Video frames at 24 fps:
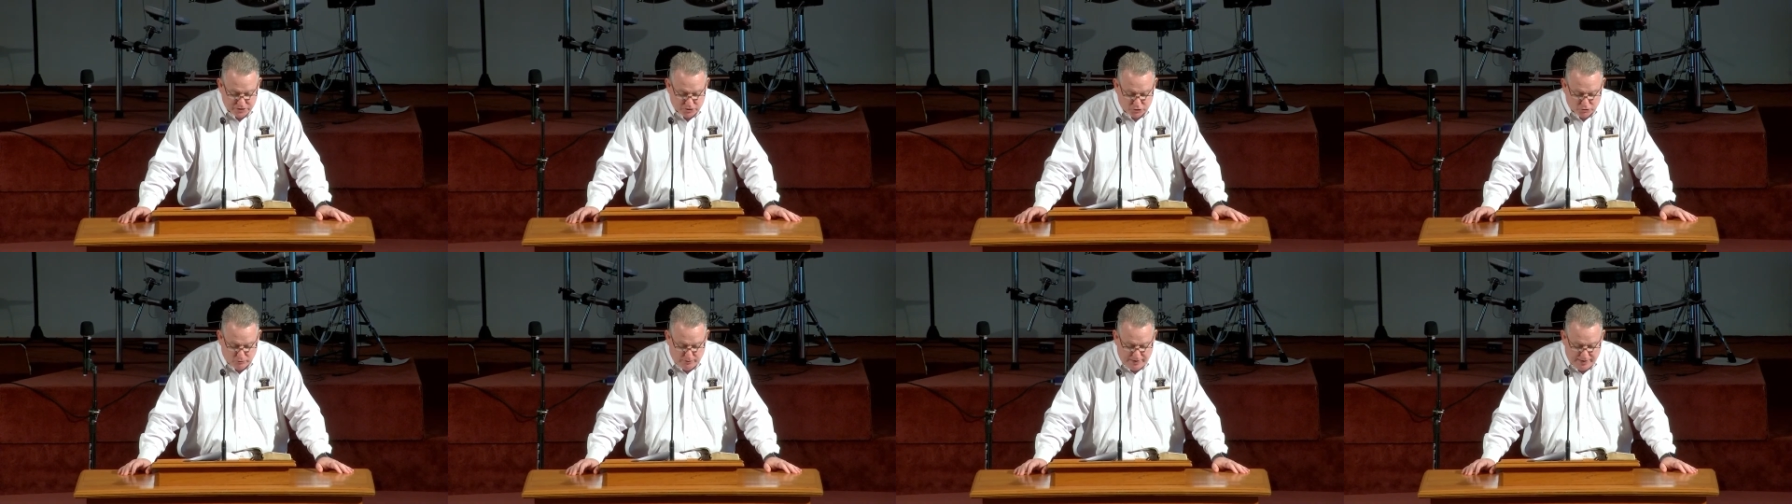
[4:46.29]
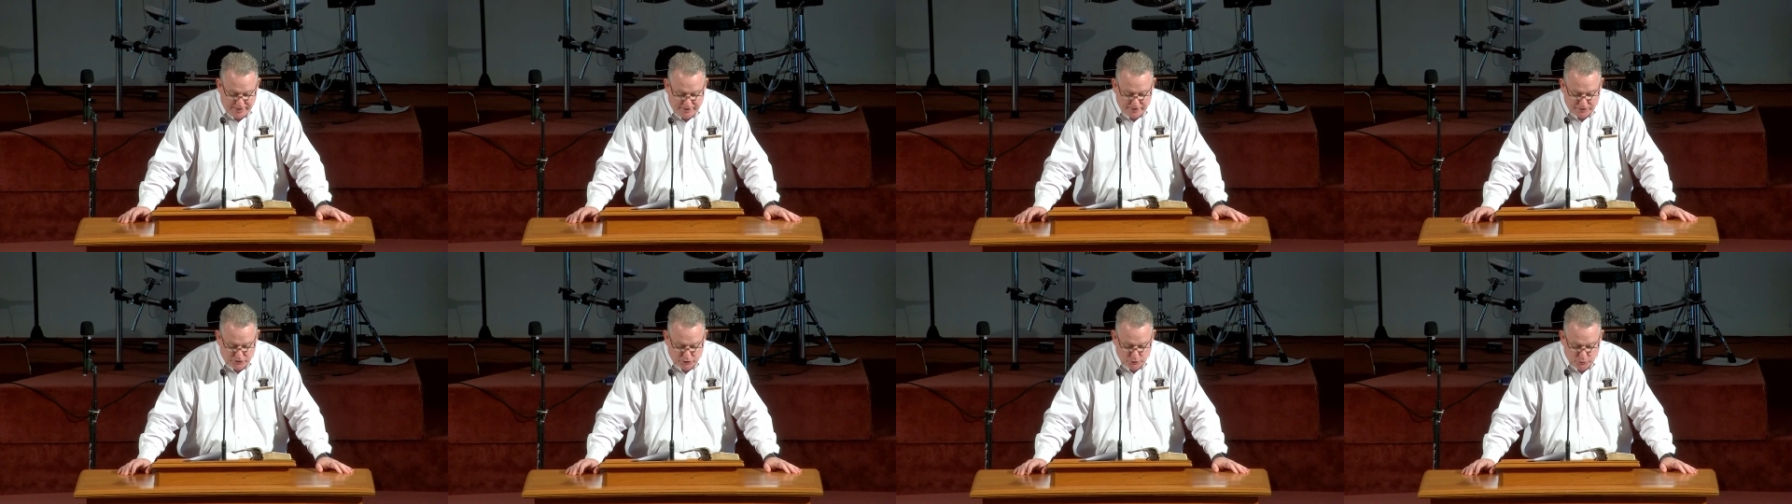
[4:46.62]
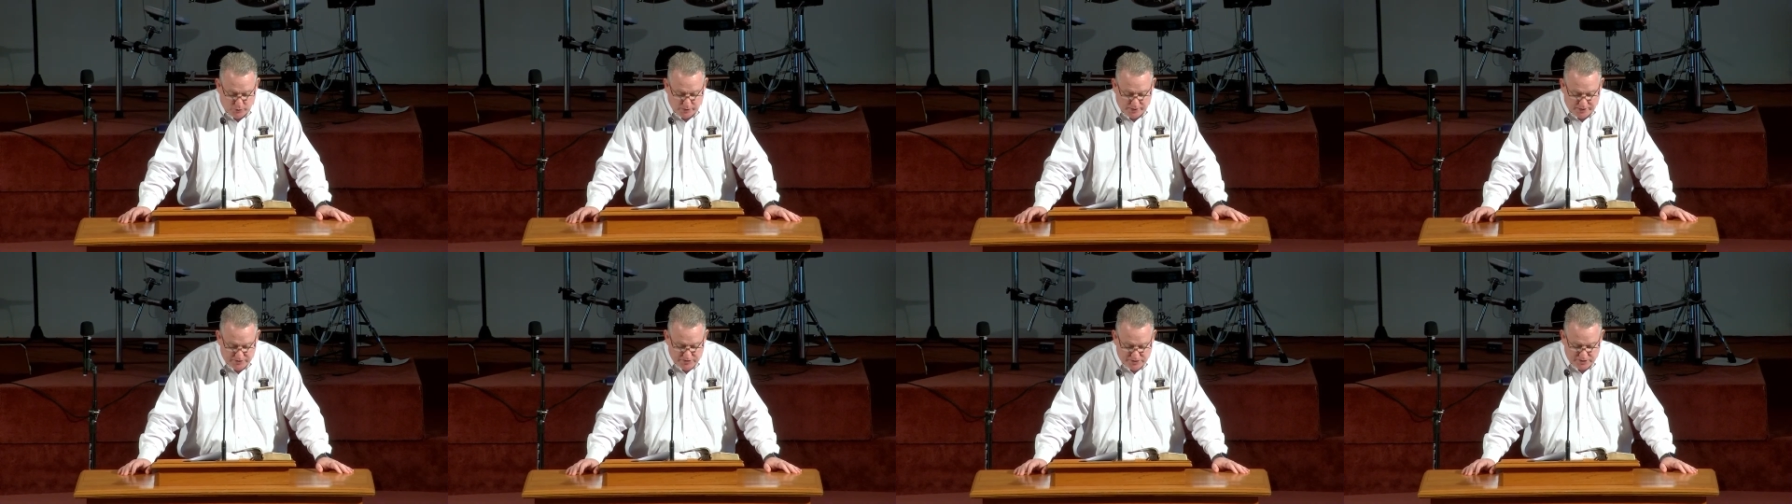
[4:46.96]
granted to
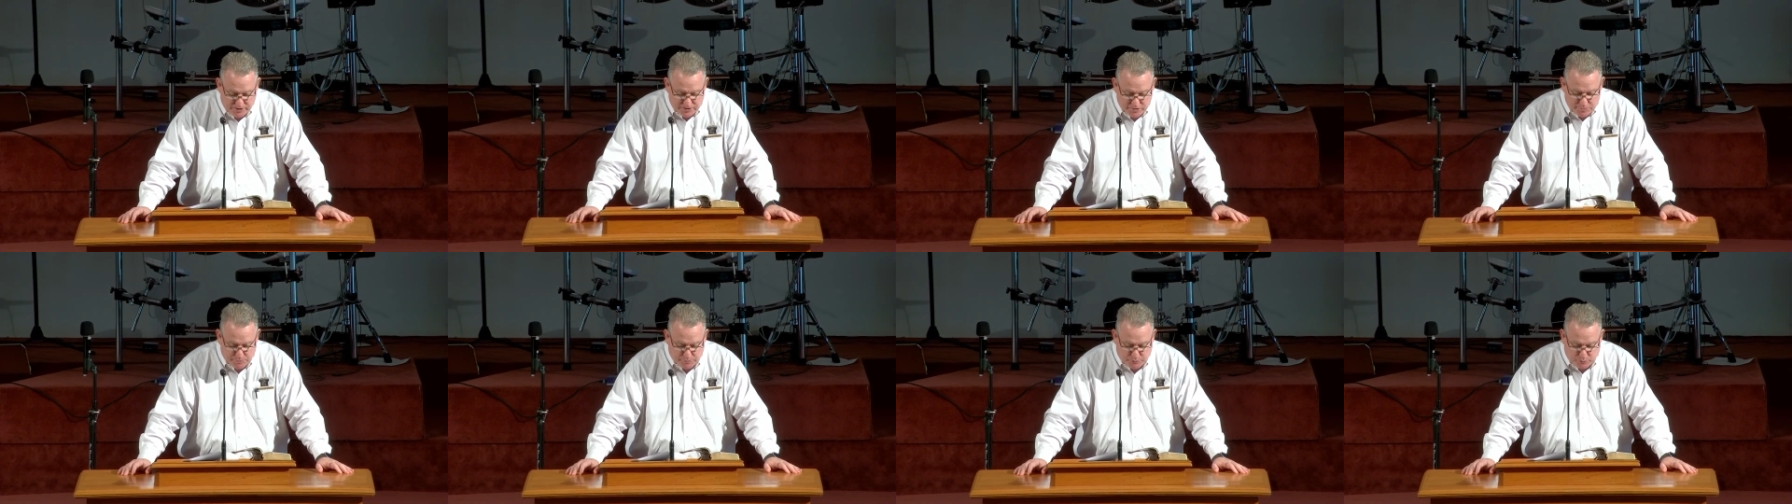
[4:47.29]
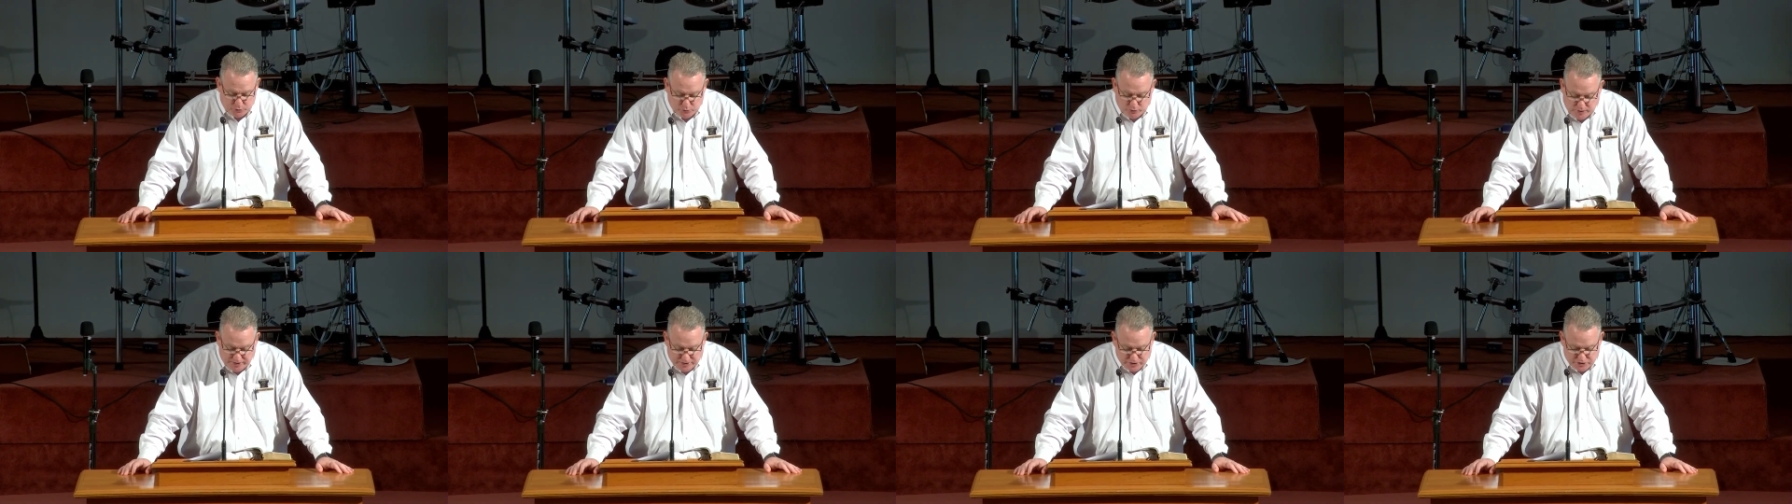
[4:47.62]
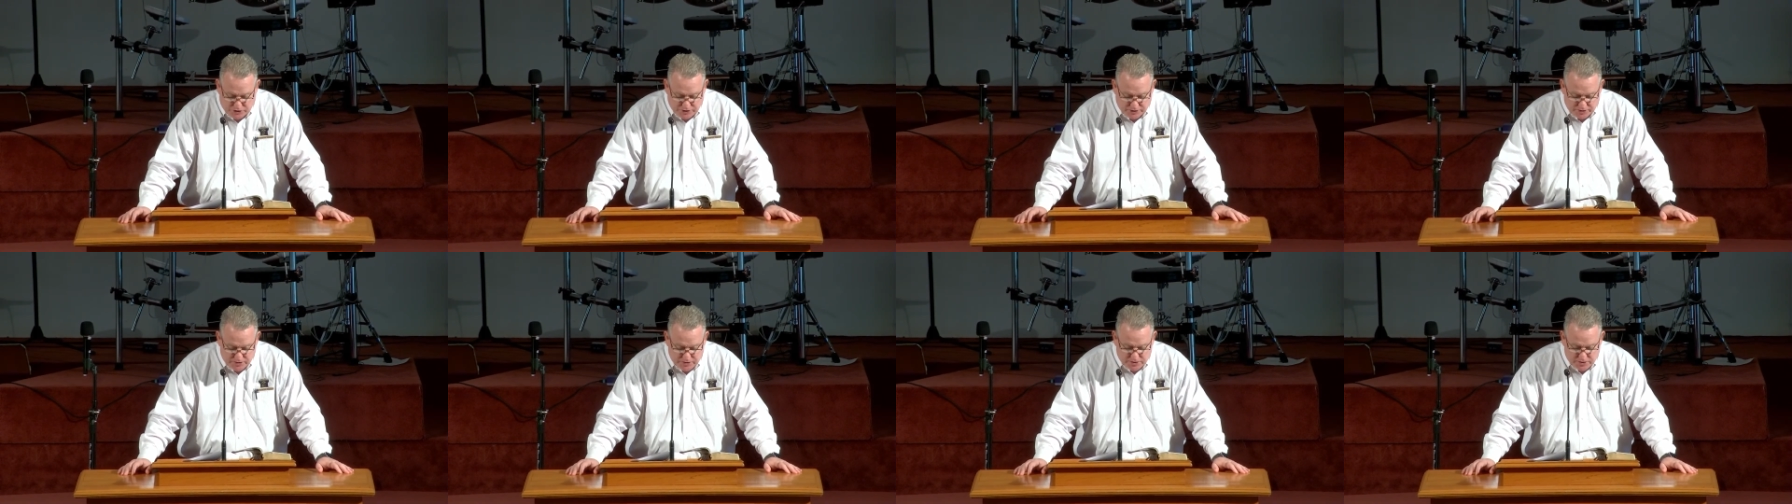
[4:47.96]
us His
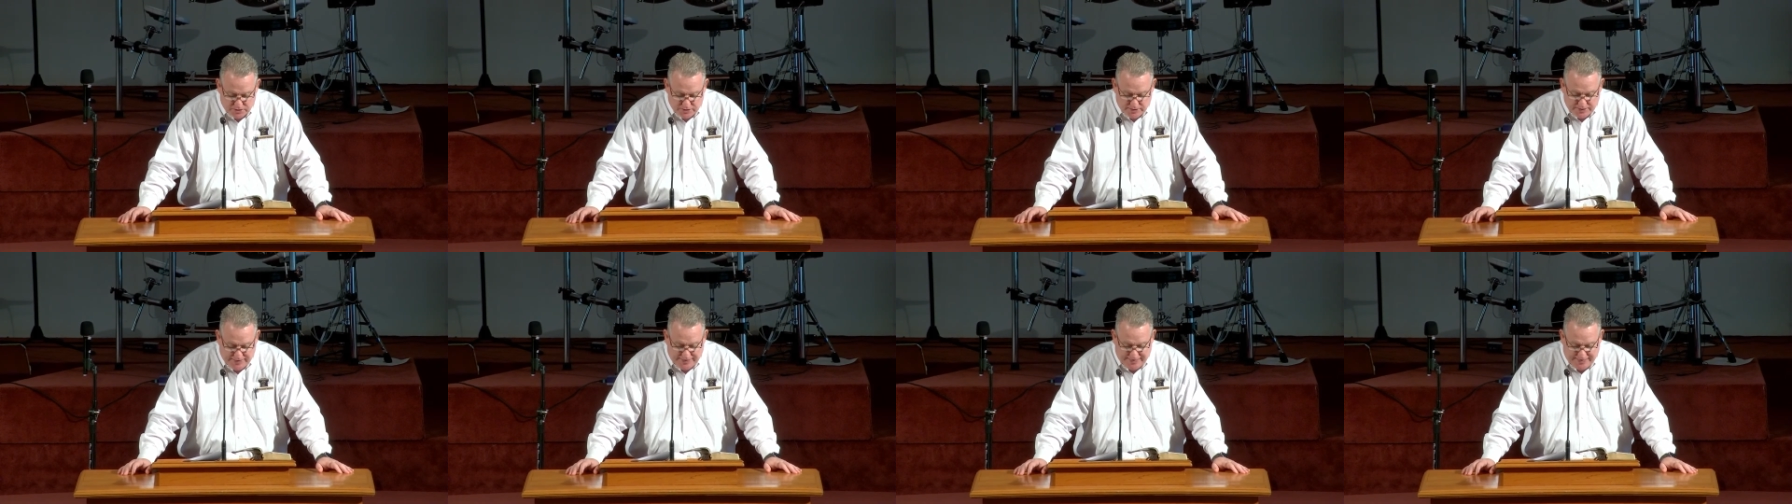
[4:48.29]
precious